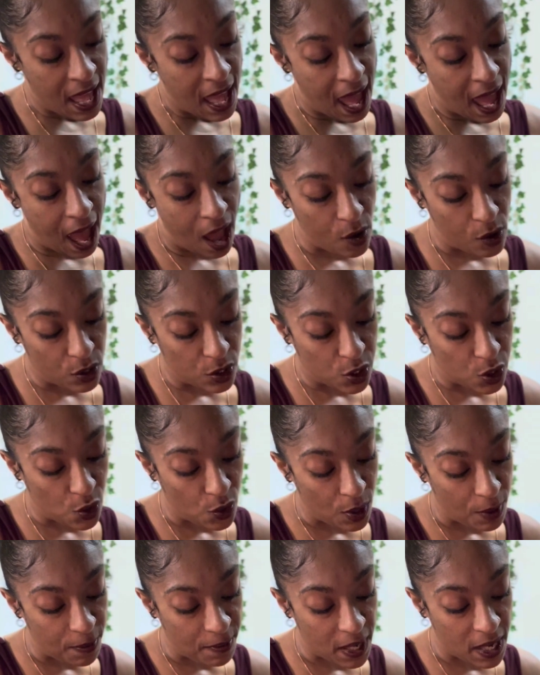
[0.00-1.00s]
I also
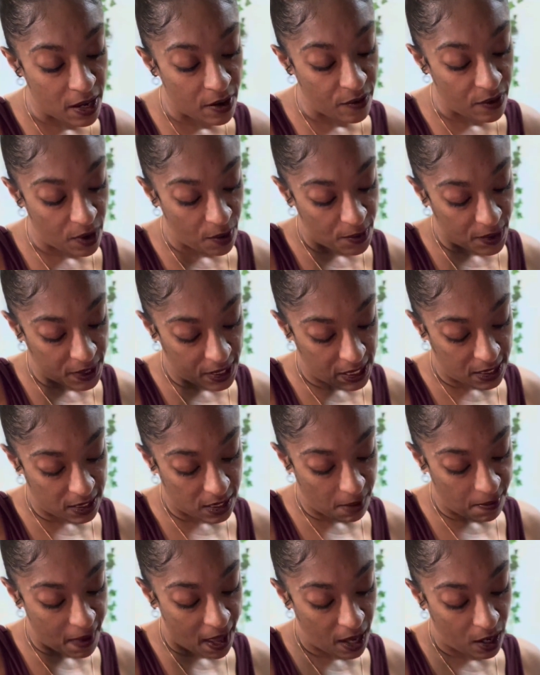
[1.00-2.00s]
am hearing with this
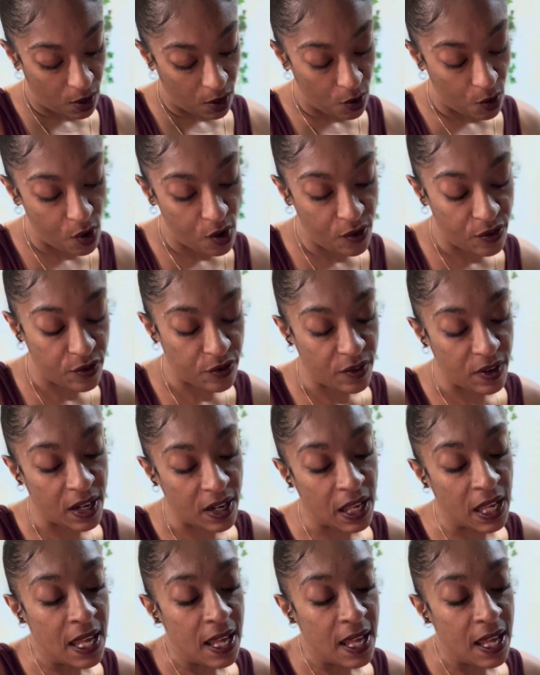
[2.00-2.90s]
tobacco offering